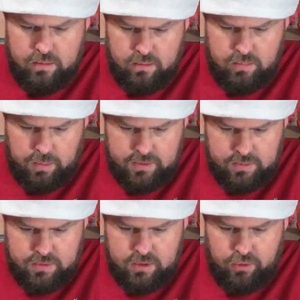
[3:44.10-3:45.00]
maybe some
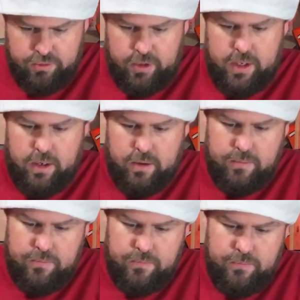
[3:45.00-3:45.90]
silver flake in it.
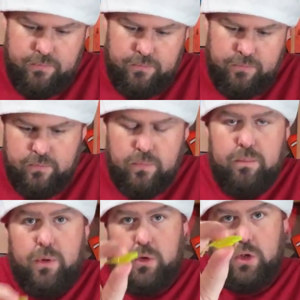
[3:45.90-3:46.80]

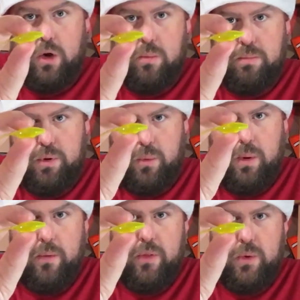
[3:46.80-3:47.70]
That should go pretty well
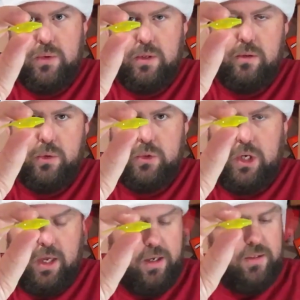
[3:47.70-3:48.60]
with those little jig
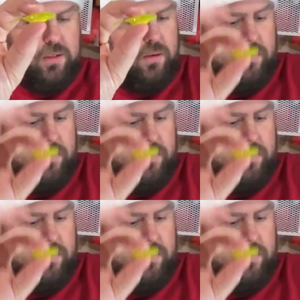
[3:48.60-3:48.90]
heads.